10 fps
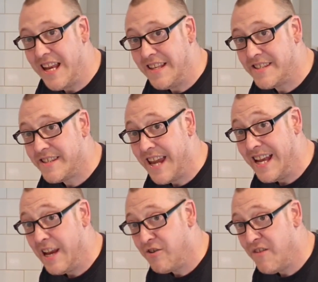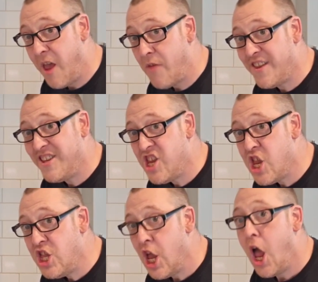in
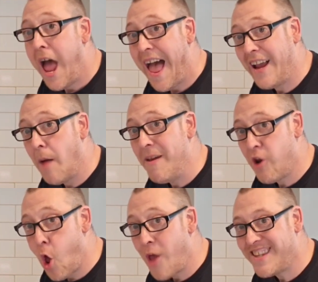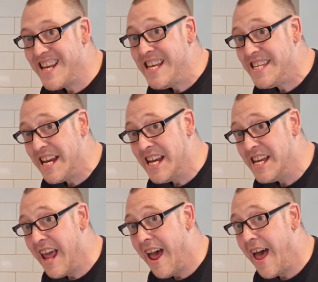tin. I got me roasting tin in
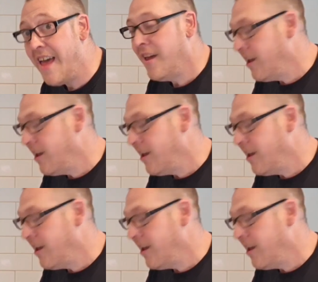there